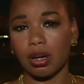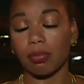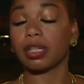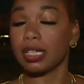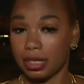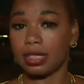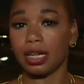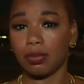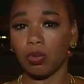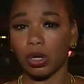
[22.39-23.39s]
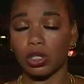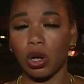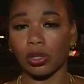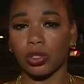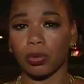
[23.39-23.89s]
but they did want to
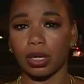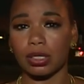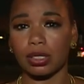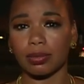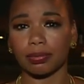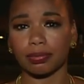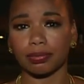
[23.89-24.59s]
talk to us.